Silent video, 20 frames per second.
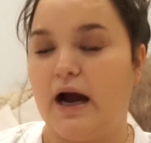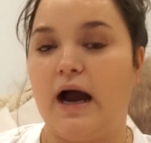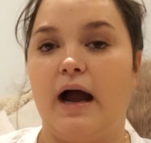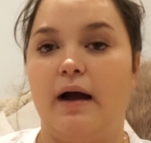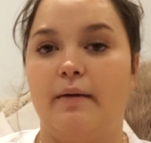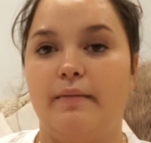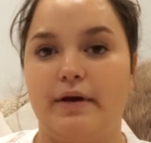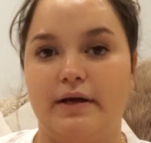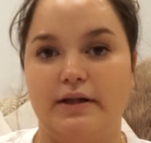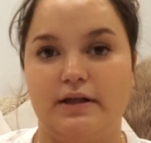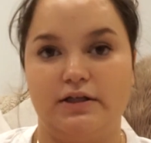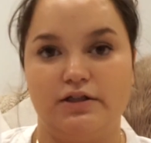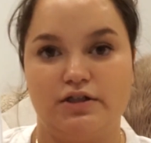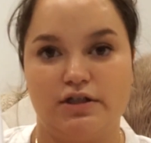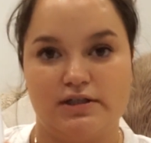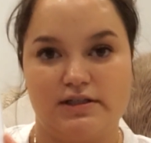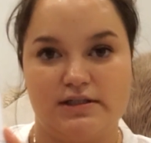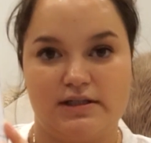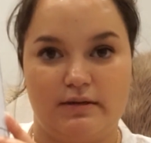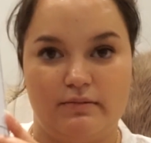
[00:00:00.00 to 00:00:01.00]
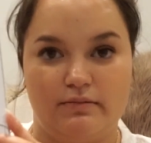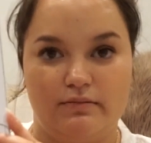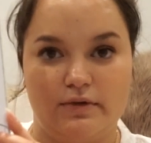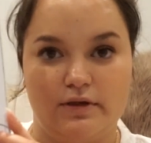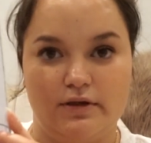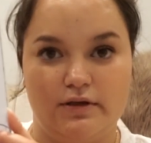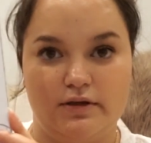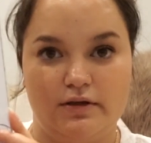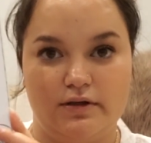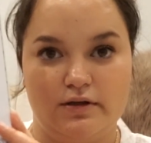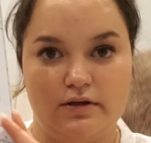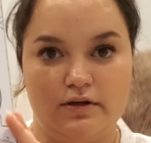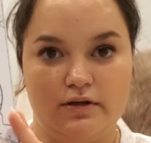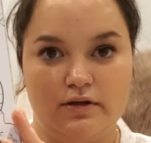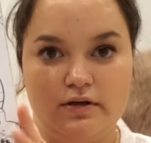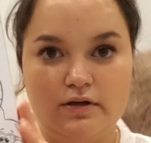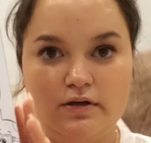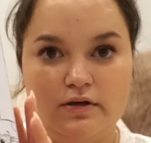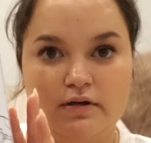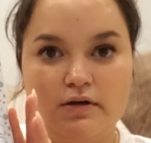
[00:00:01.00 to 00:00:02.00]
Um, and then just some
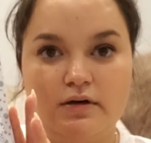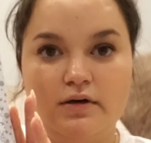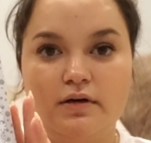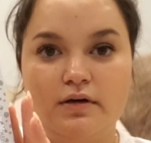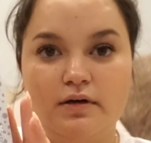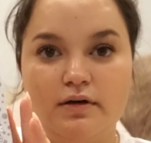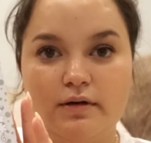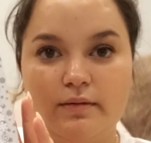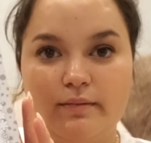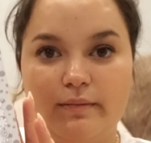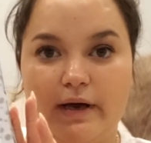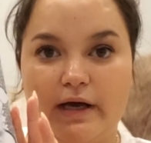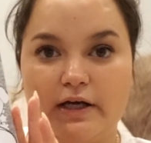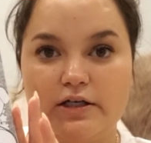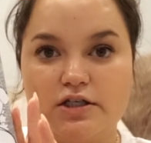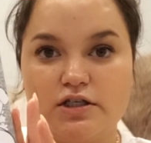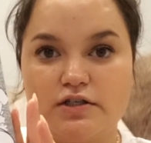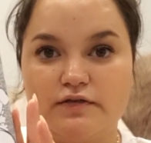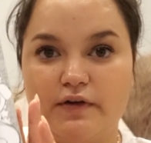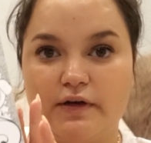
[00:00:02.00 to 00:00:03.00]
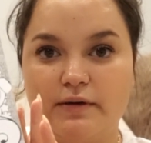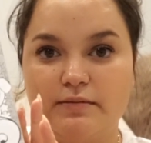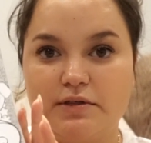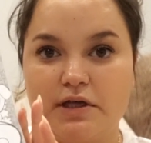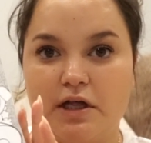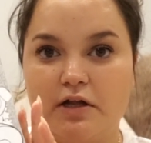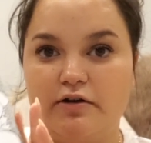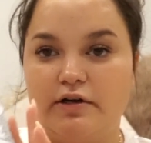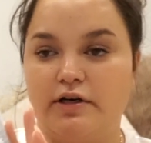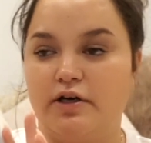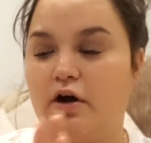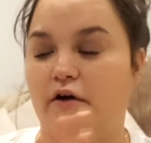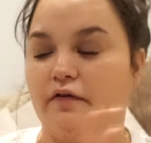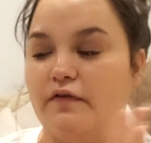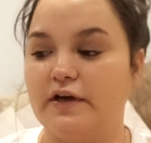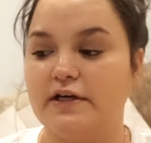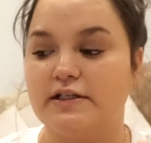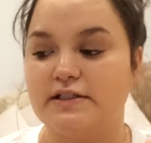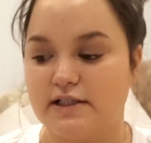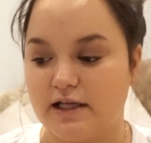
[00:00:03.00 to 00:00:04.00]
pages for him to colour in.
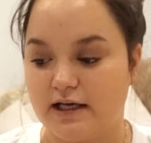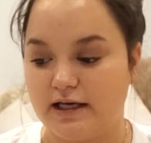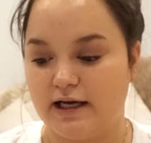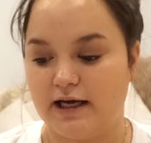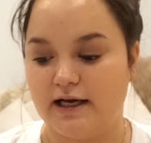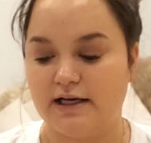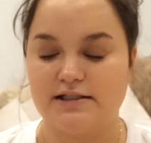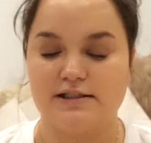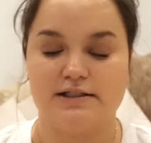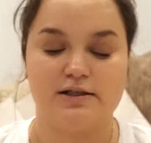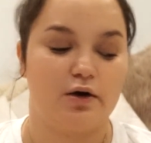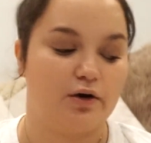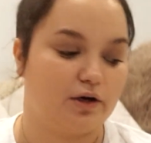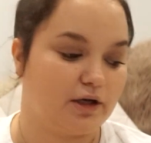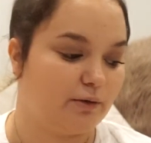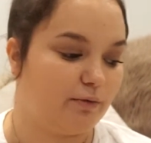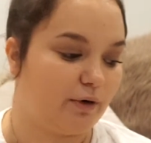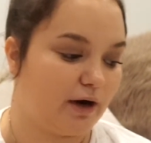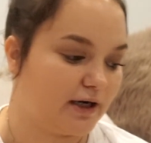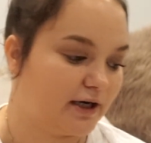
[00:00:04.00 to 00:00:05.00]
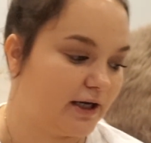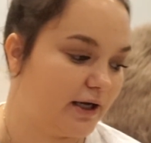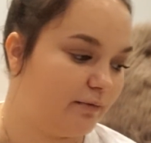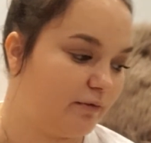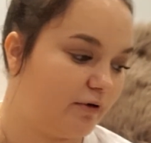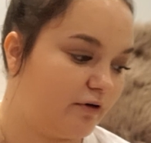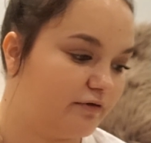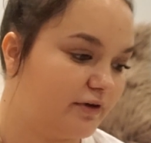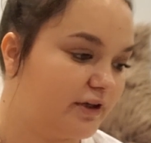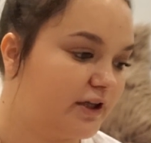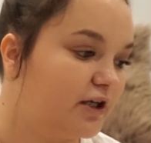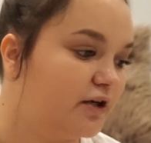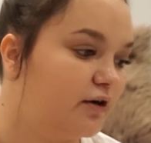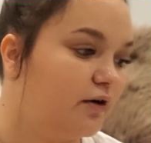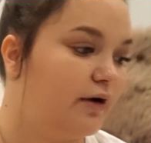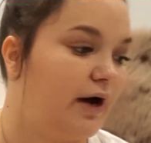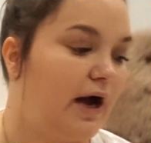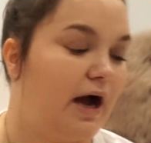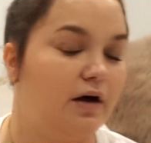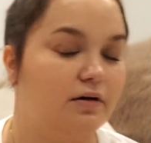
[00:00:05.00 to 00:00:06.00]
Obviously he's only one, he won't really
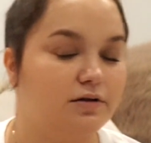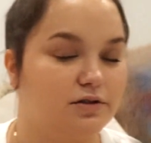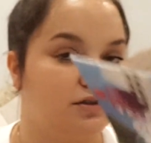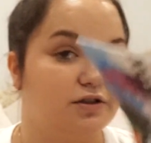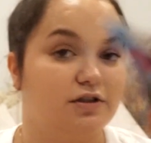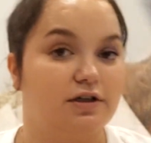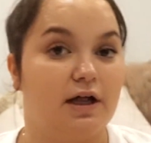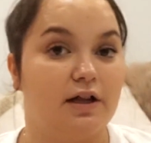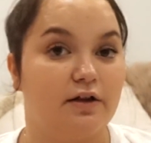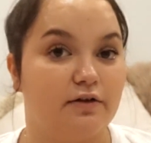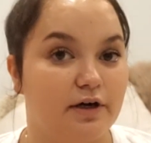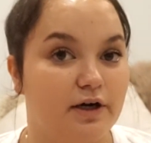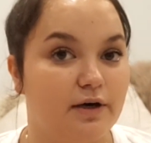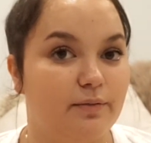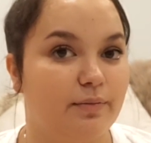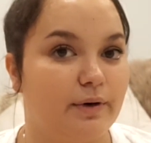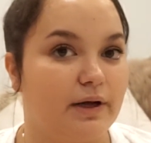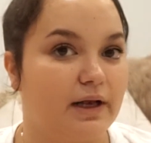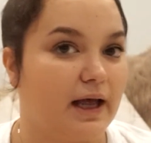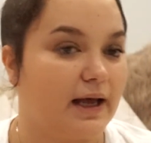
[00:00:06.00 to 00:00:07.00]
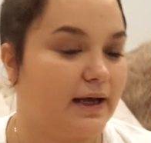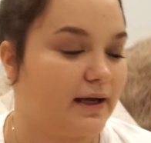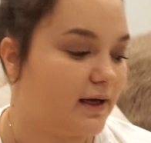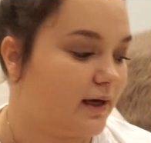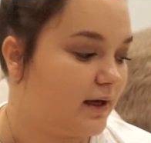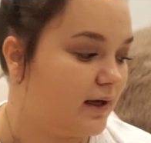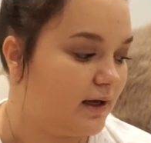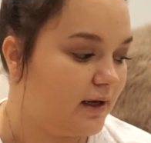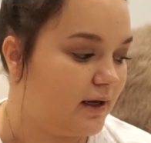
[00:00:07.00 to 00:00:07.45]
know how to colour in but like